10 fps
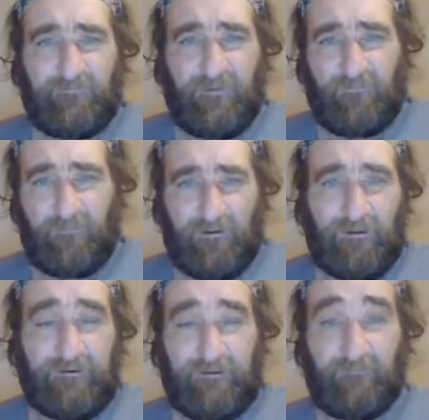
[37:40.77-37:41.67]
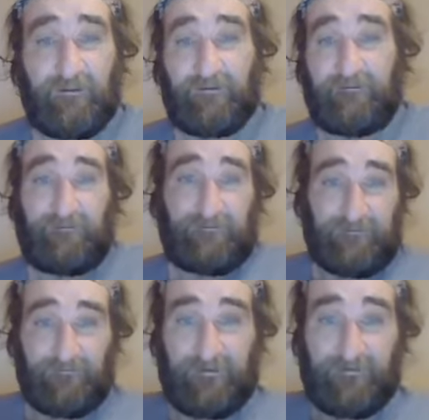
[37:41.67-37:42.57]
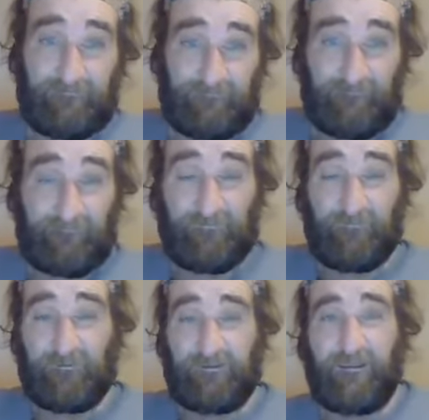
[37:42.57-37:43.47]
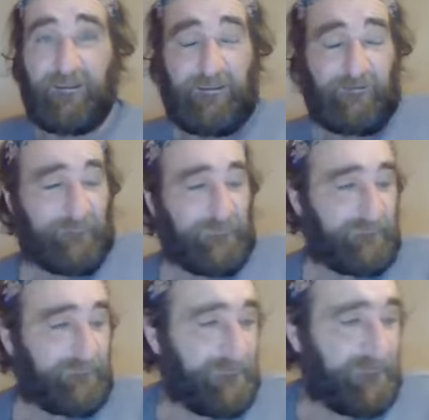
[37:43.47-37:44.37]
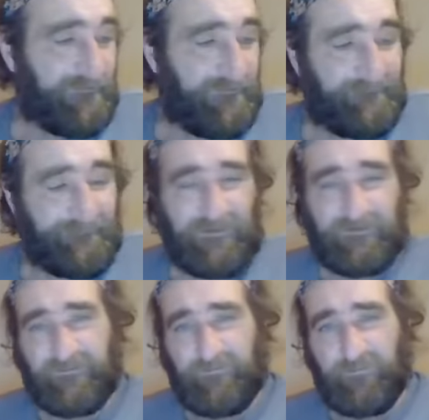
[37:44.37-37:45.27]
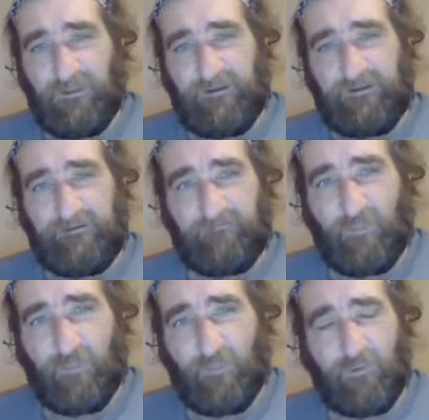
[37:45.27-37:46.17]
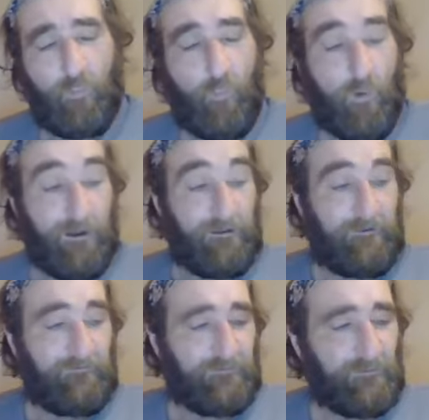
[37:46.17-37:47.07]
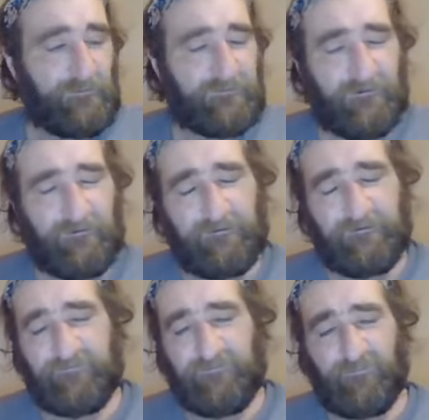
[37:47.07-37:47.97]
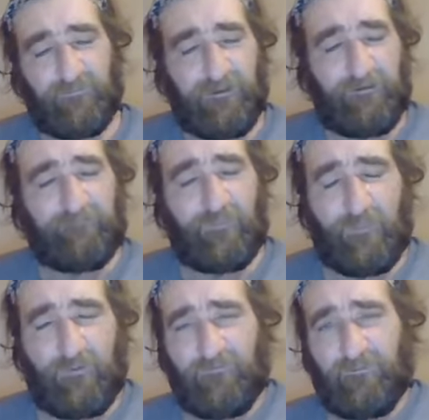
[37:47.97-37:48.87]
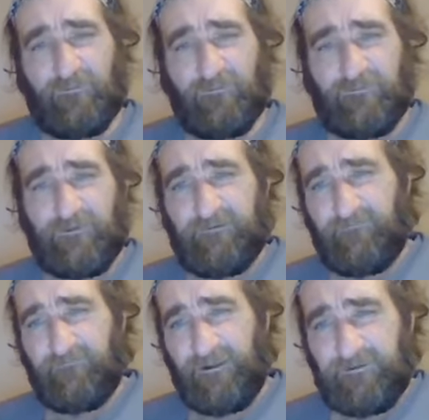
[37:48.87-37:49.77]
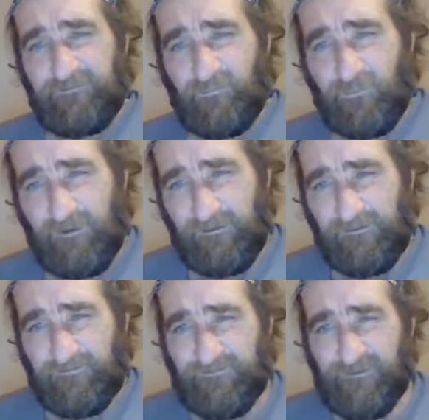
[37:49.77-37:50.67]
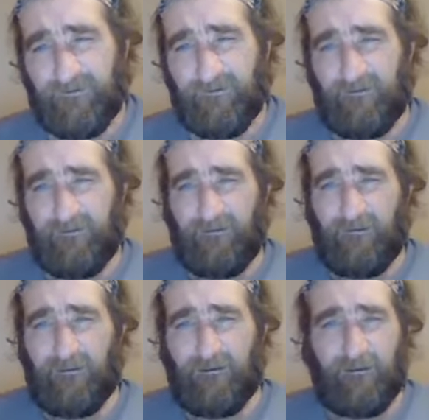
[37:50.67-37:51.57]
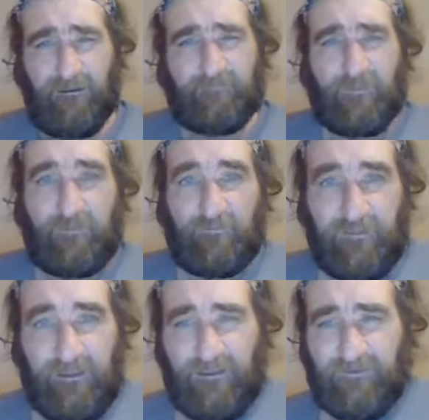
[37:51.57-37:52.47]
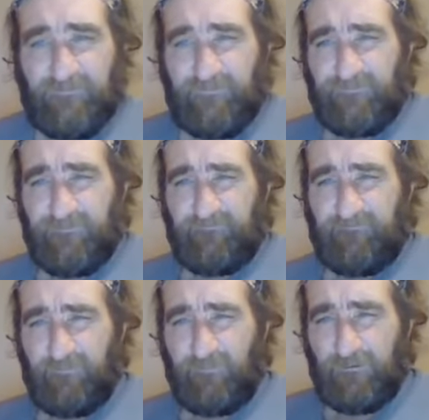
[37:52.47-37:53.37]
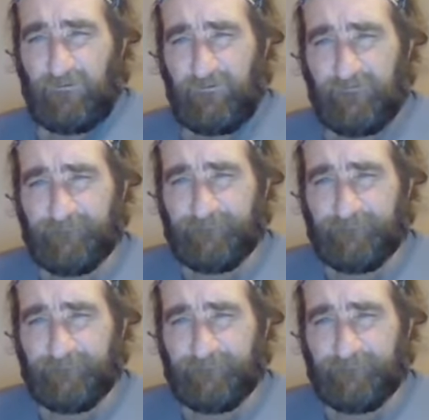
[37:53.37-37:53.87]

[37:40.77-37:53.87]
But where I come in and fill the gap and explain more why they were targets. So we have more of those getting ready to rise up out of the ashes, if you will.